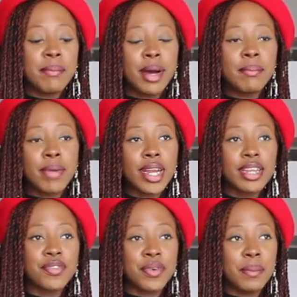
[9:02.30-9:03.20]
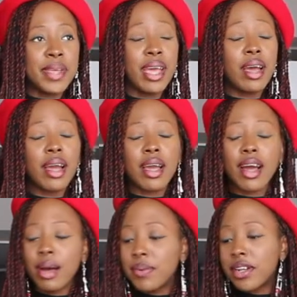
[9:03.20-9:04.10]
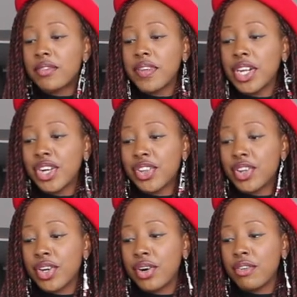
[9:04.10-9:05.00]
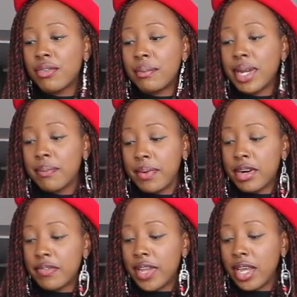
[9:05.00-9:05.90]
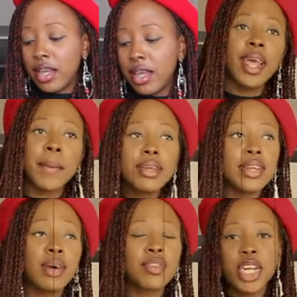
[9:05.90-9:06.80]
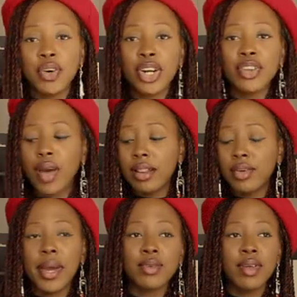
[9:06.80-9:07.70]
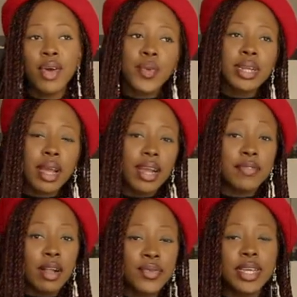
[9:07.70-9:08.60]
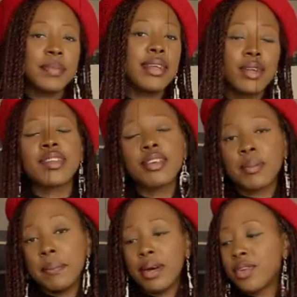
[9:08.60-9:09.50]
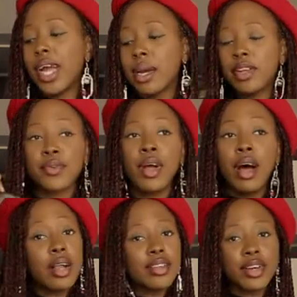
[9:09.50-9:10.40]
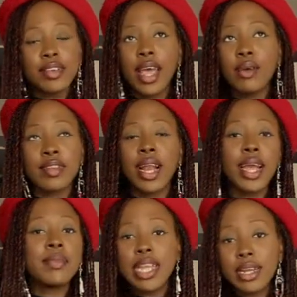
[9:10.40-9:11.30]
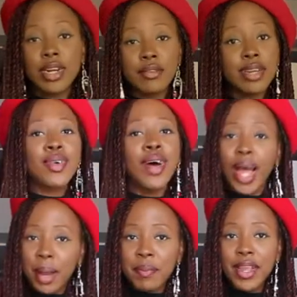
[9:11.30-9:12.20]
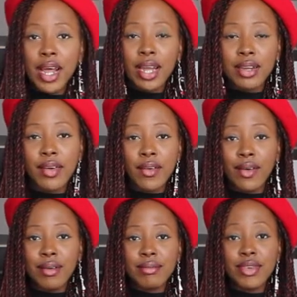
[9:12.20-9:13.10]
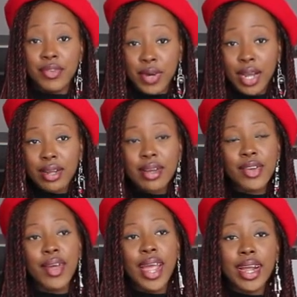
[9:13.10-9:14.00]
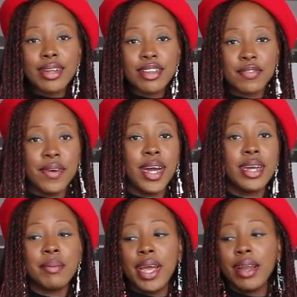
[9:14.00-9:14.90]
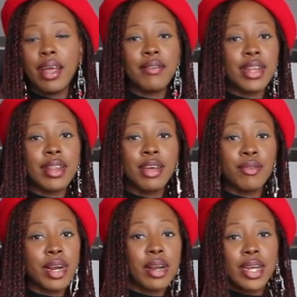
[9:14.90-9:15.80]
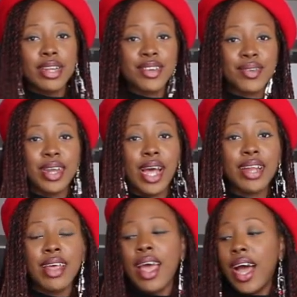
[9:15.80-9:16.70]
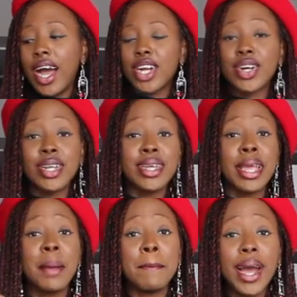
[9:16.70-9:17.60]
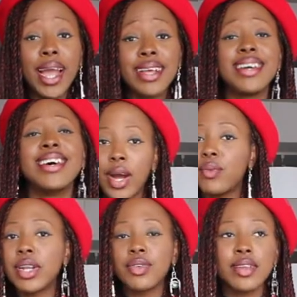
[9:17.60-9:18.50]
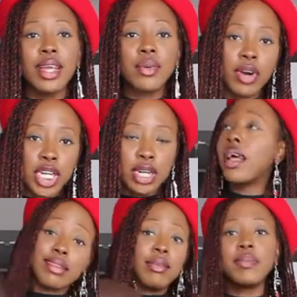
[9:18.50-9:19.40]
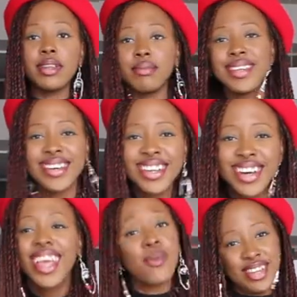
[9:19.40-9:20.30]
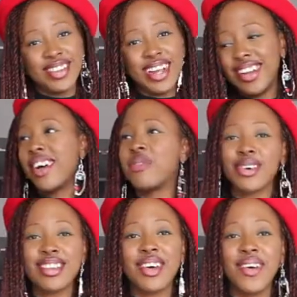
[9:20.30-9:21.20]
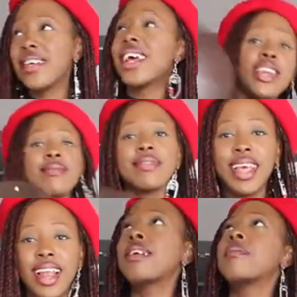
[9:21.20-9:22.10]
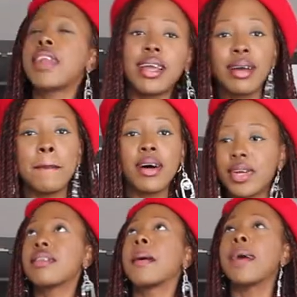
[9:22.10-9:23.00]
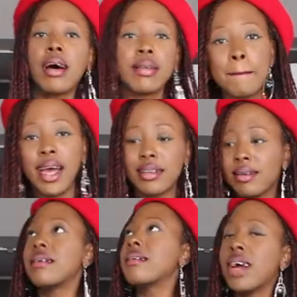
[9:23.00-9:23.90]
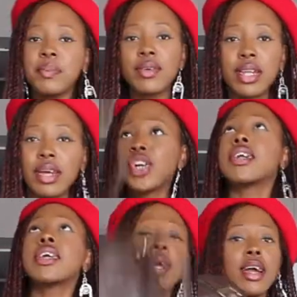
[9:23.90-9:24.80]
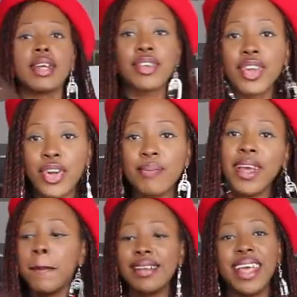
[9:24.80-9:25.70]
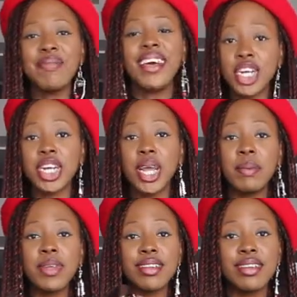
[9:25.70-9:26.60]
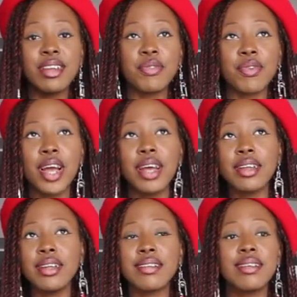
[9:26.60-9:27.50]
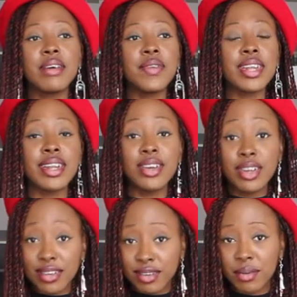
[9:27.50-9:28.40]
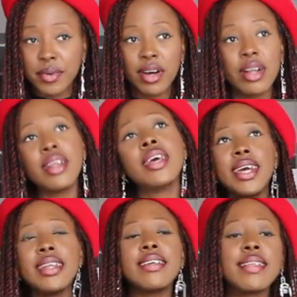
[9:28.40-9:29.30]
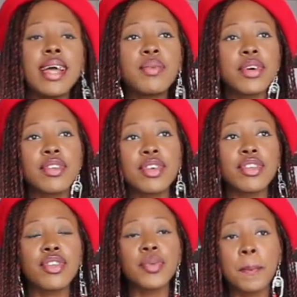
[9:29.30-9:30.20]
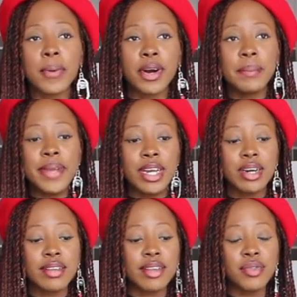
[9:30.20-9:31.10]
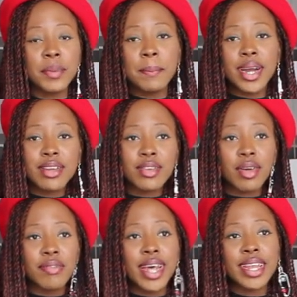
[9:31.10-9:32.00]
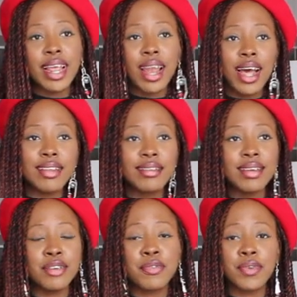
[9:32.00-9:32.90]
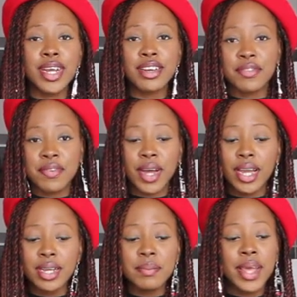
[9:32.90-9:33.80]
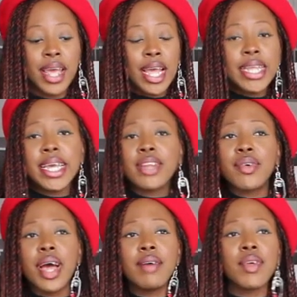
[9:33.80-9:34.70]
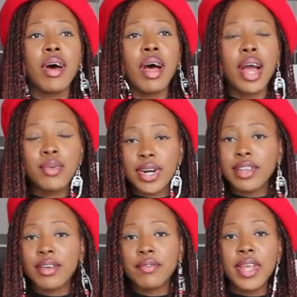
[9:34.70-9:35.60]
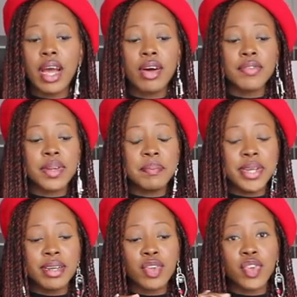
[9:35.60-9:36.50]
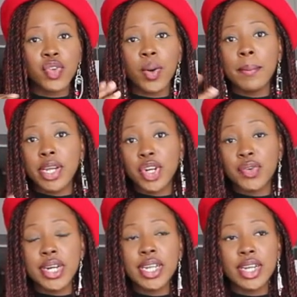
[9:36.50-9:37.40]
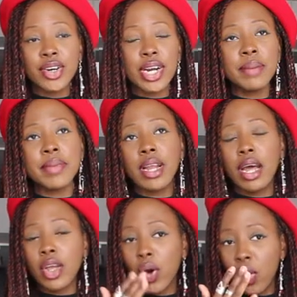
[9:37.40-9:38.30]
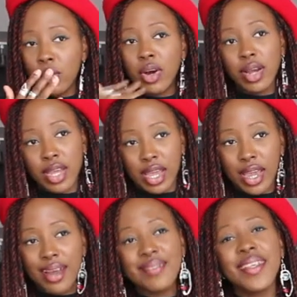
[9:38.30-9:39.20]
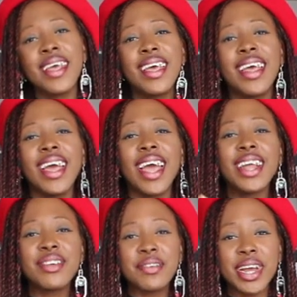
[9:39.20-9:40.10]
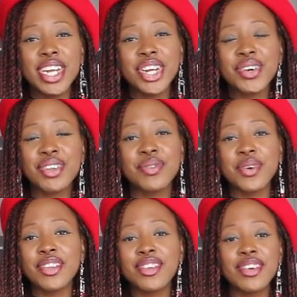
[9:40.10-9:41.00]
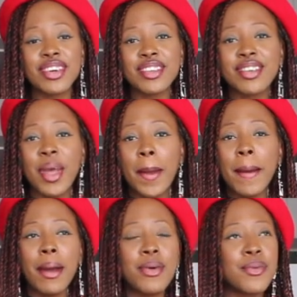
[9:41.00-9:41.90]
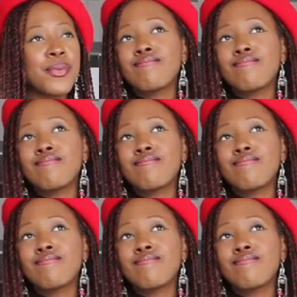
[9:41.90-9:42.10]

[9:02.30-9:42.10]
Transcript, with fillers: mom bought it for me a couple of years ago for my birthday, and back in the day I was much younger, so I thought the bag was really kind of odd-looking, but yet it was a gift for my mom, so I kept it for all these years, and I was like I'm not getting rid of it. So happy that the trend, the 80s vibe and everything related to that actually came back. I wanted to stay in the brown shade. With your style, of course, so, you know, playing ball with my own bags. Pretty good at that. Should change my careers, you know. But yeah, the shape is different. It's definitely not small. This hat was just superb because it reminds you of that classic French vibe. Yet you have the rest of the outfit being so much trendier and be like, oh, okay. And the red shoes was just the